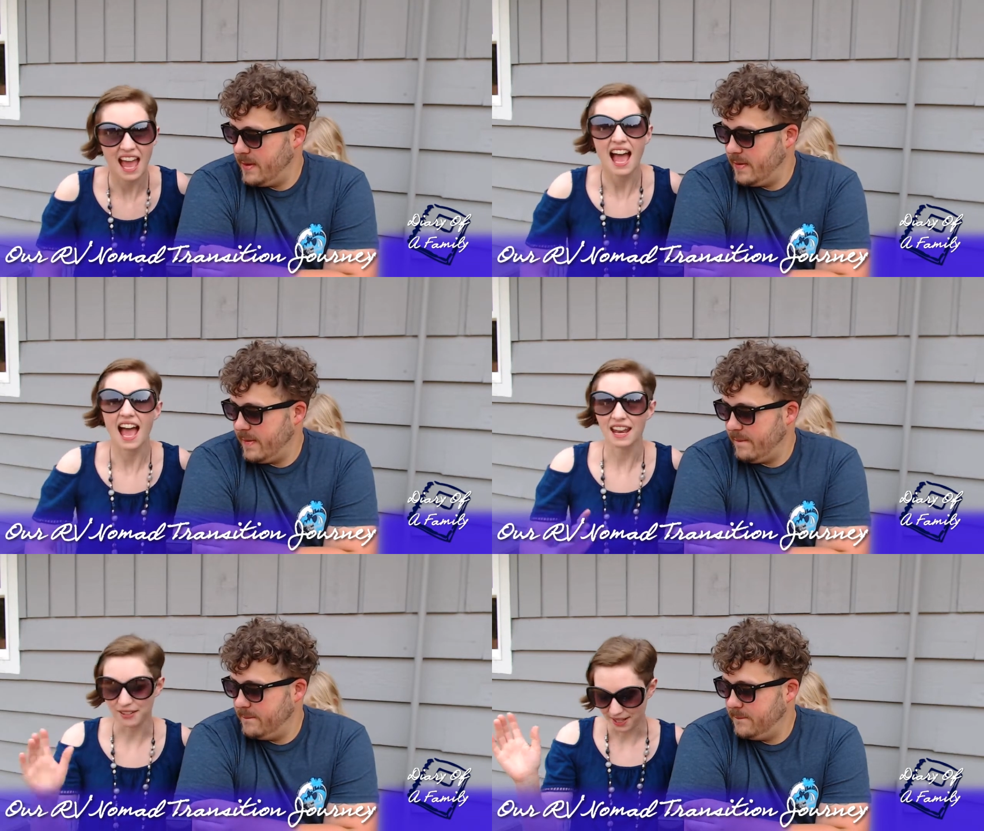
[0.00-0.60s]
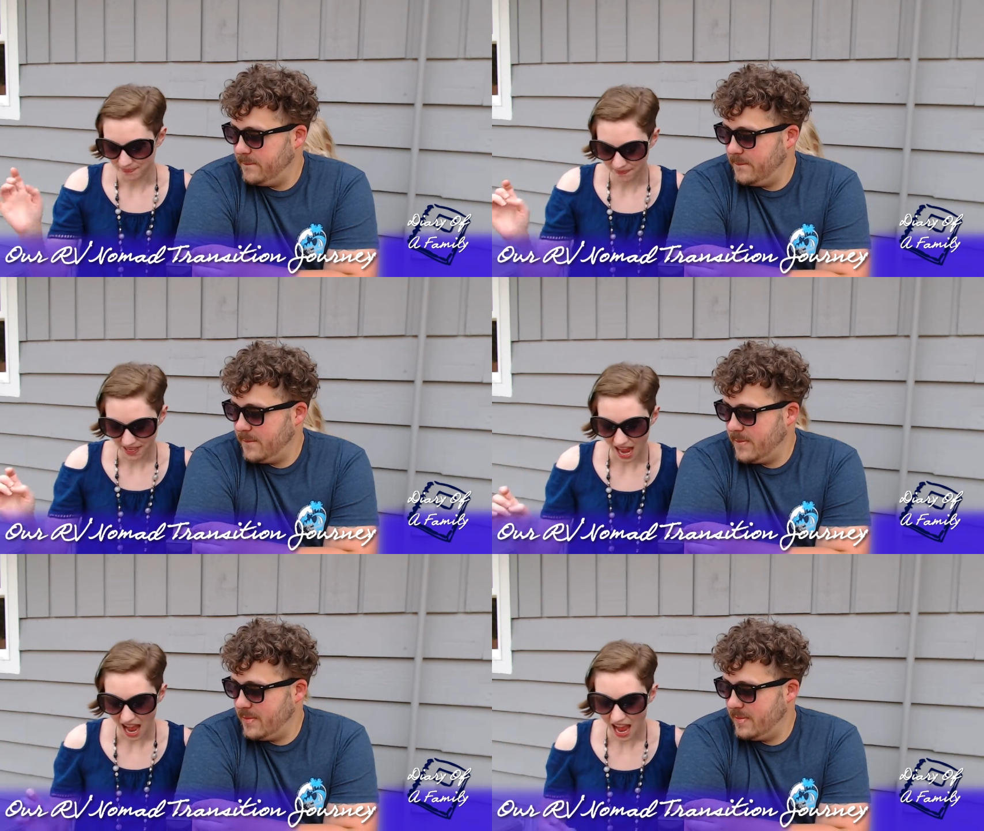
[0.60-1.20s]
Speaker 1: Anyway,
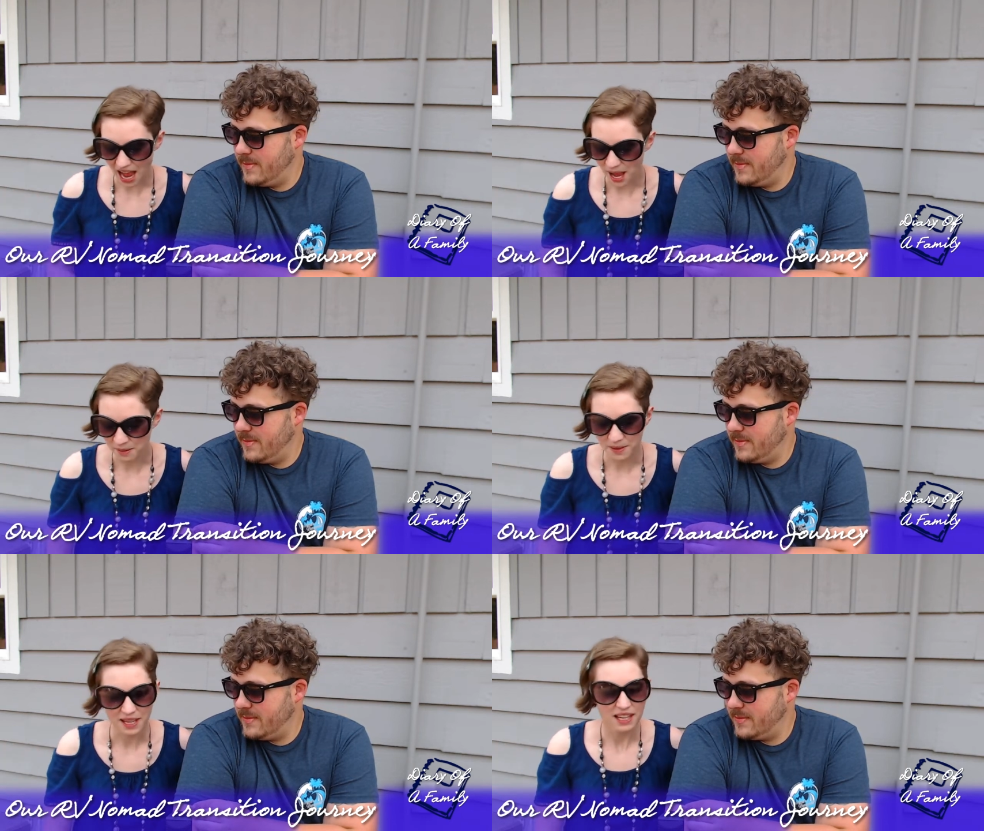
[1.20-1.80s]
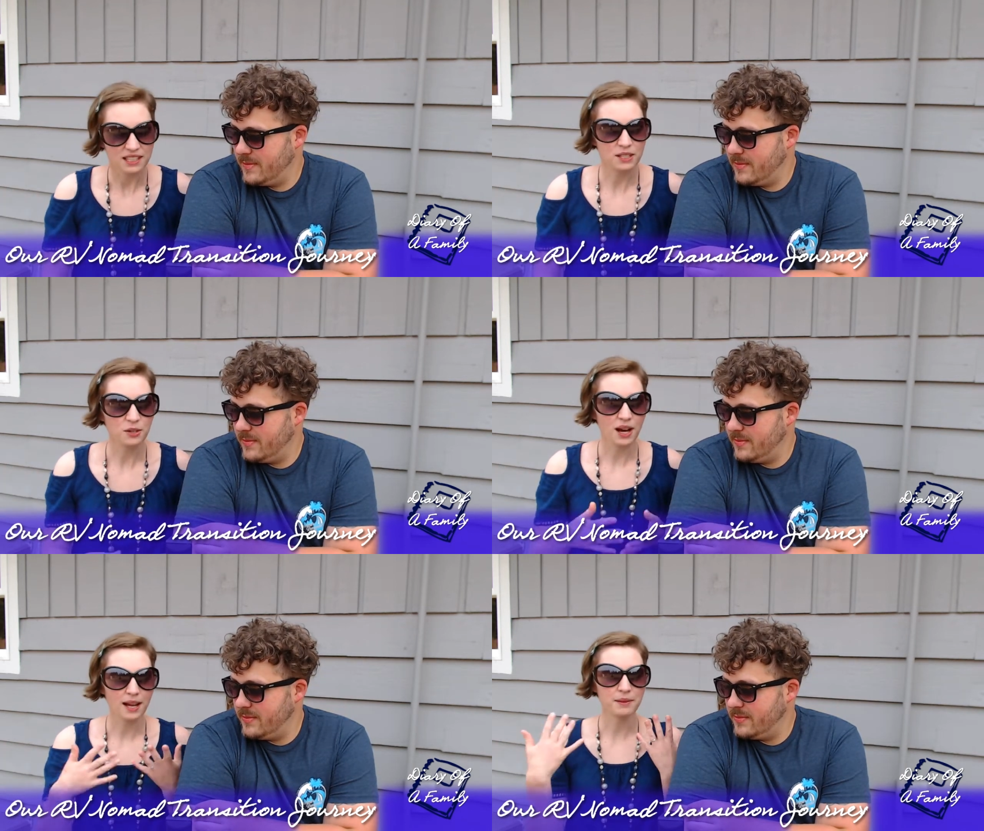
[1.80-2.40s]
um, so
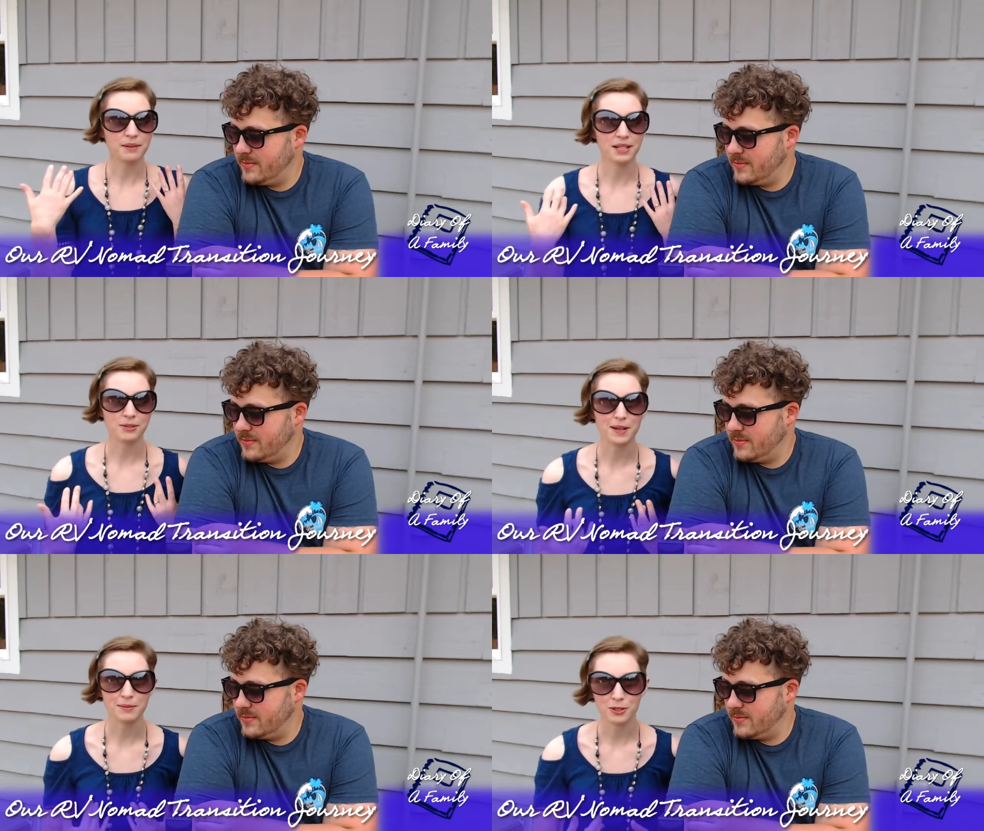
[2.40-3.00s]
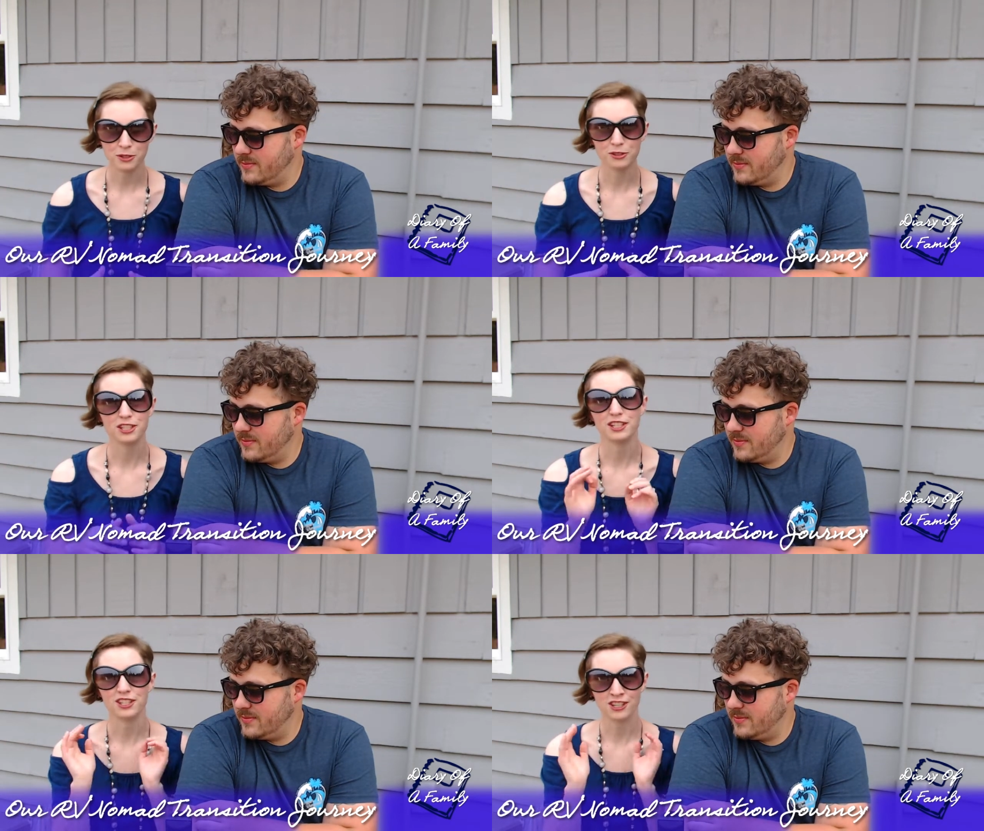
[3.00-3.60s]
I'm in a much better mood
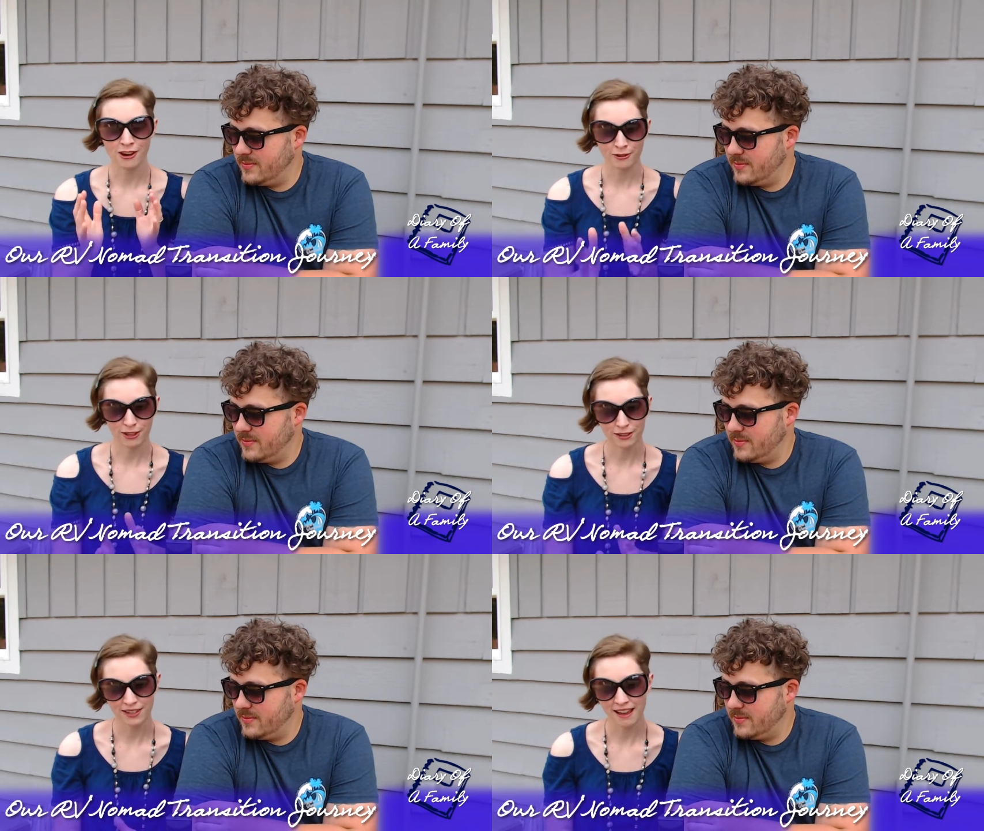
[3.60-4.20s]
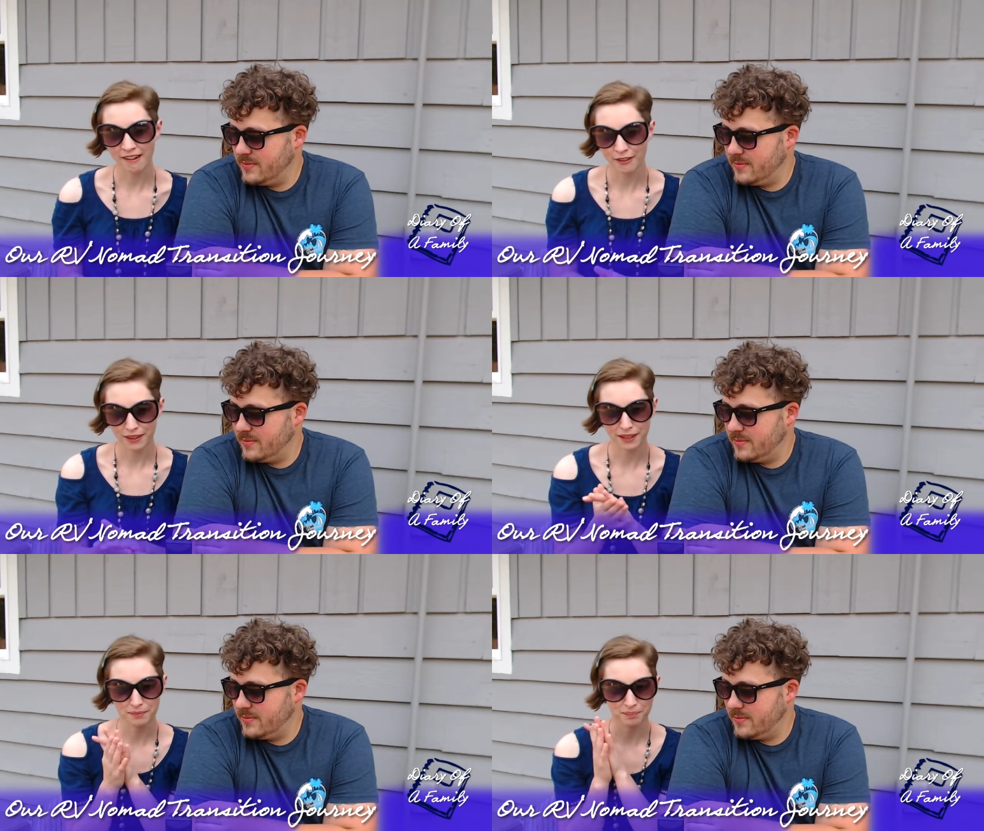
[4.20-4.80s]
to share it with you now
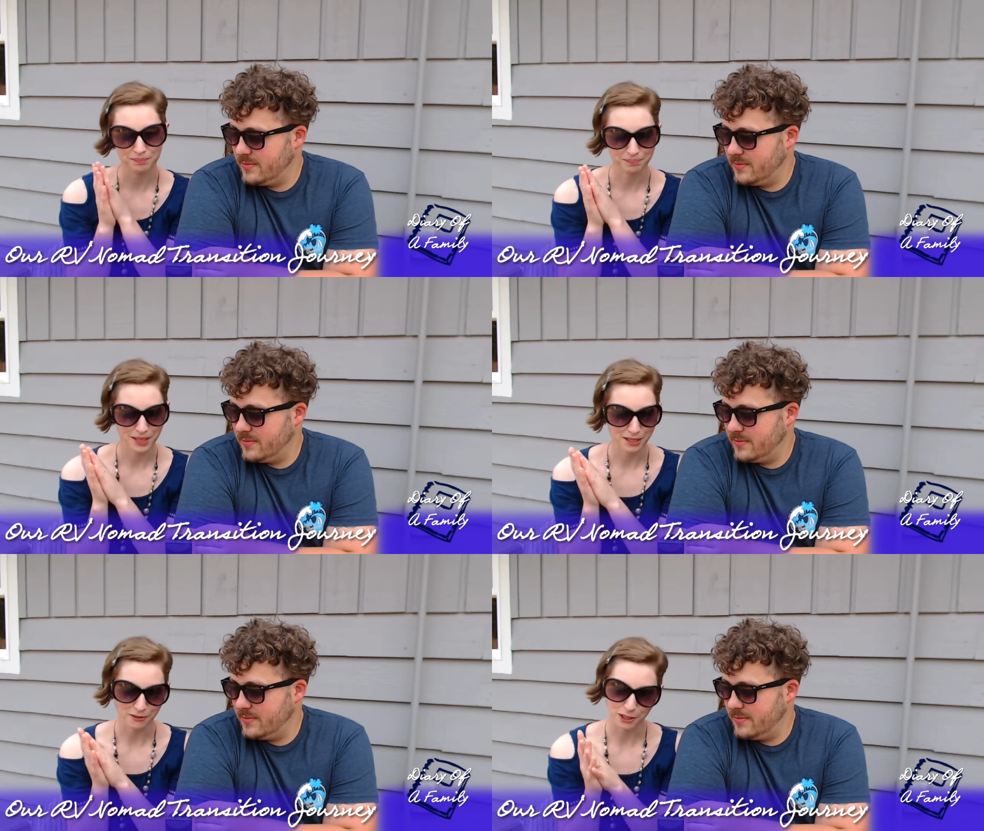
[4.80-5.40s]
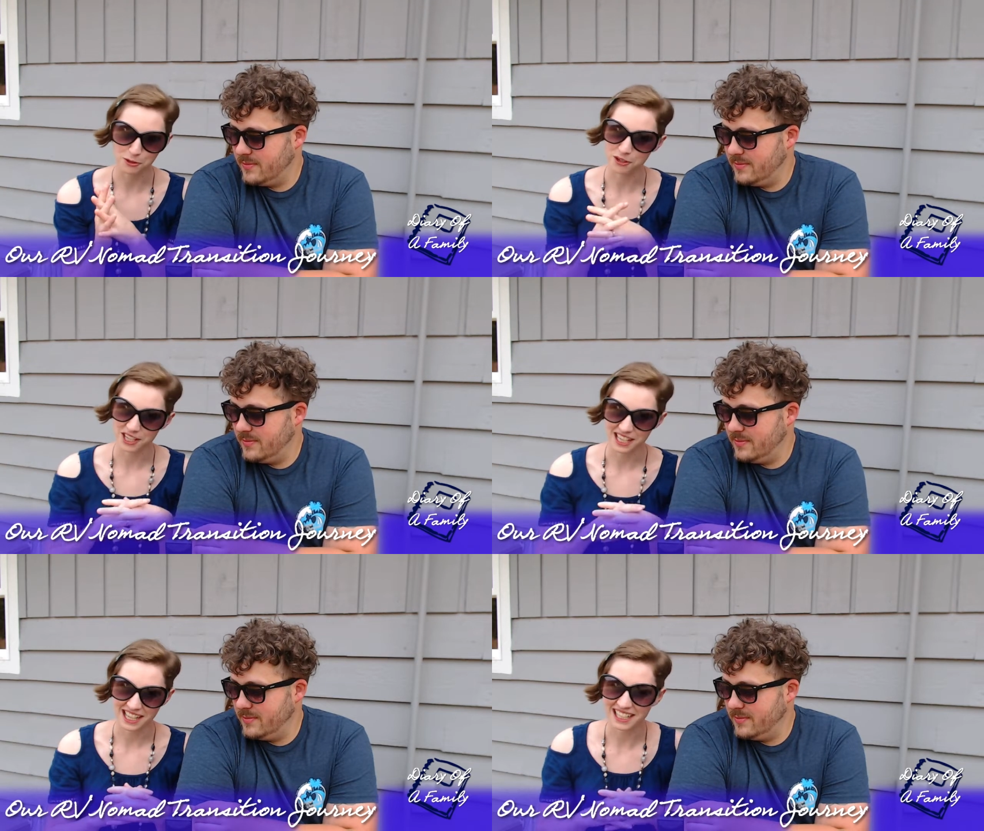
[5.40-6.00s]
than me
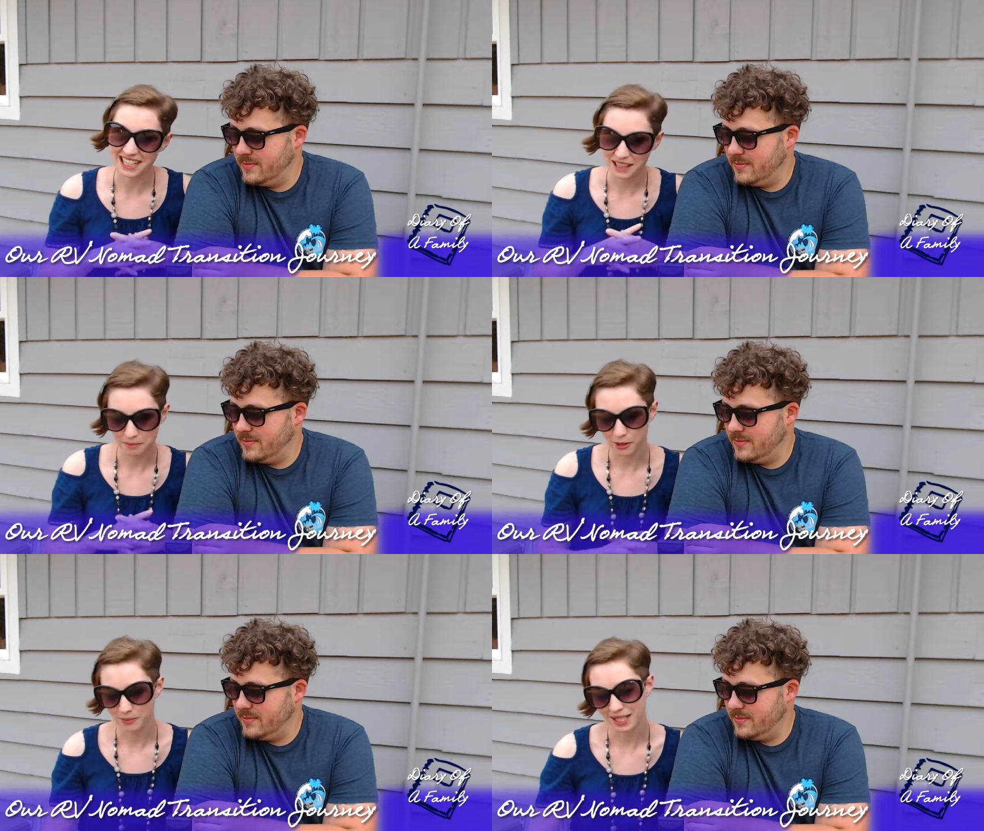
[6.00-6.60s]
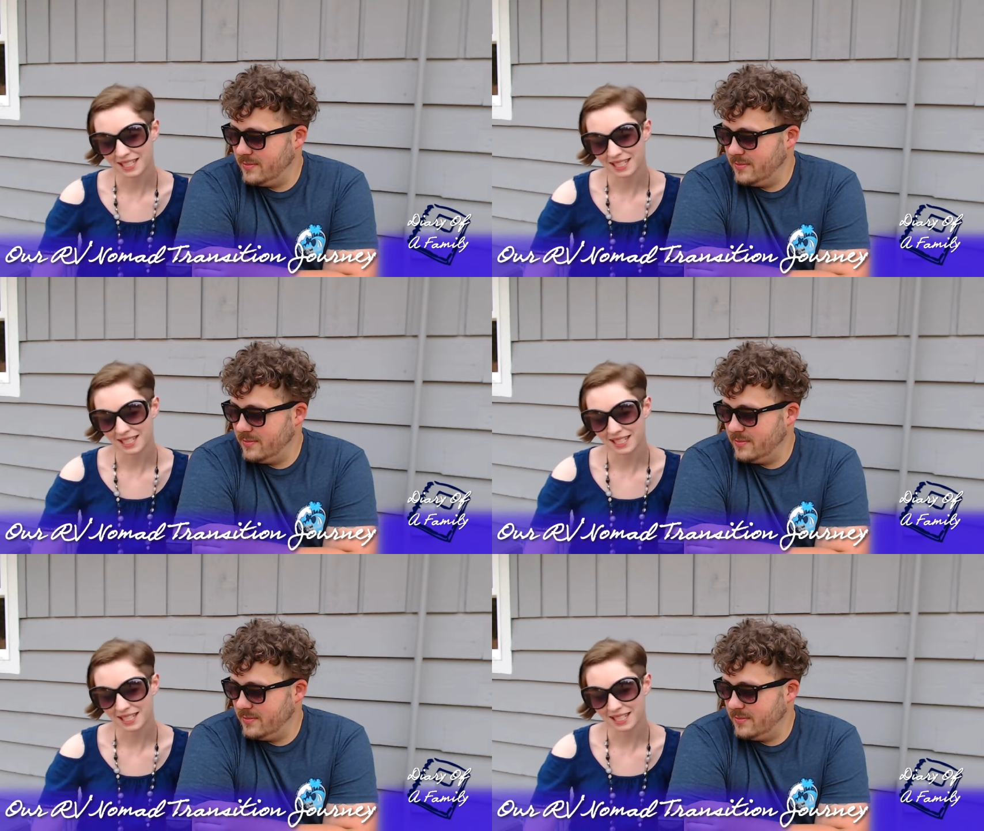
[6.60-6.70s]
recording it in the moment.